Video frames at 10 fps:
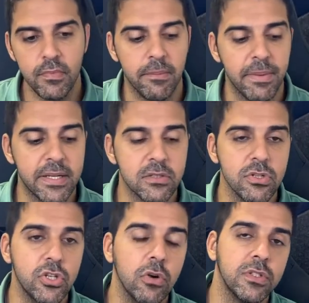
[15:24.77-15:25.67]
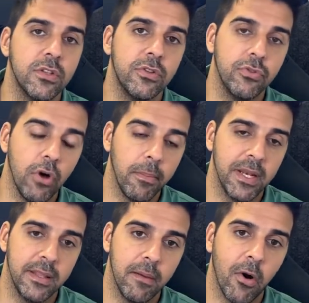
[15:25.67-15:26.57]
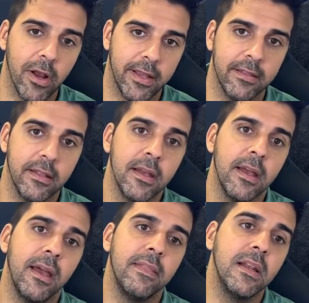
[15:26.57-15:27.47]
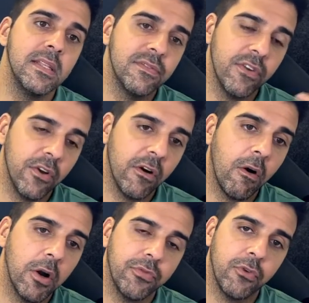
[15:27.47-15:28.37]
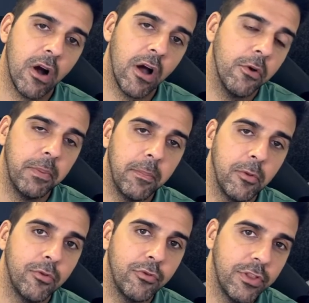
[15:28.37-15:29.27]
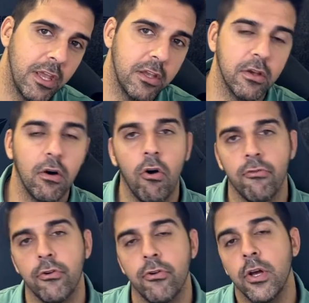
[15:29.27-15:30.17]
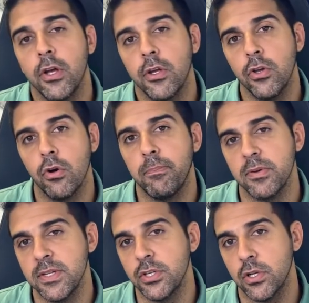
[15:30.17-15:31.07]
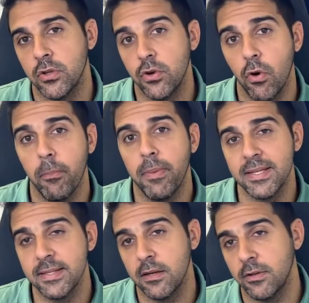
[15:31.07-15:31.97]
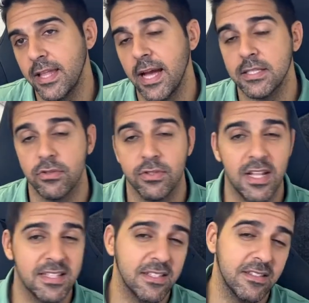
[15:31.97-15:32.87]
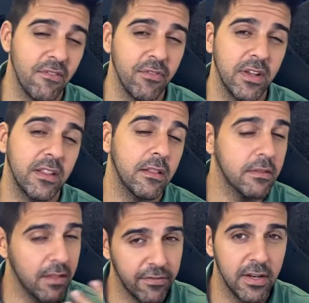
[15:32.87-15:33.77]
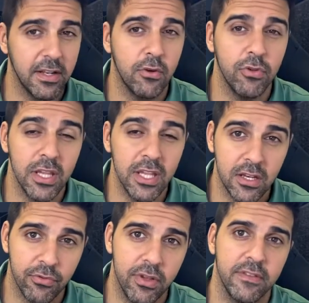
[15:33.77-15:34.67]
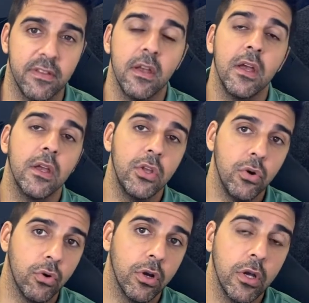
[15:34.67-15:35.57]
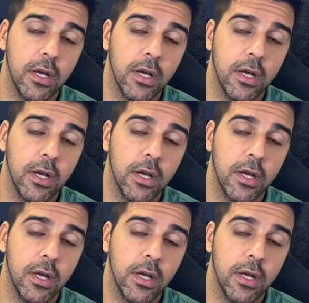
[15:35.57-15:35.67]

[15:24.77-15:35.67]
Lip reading: Because it shows that you dominate the market. And then it's very hard for other people to take over your position, your bestseller tag. So that's something that definitely could increase your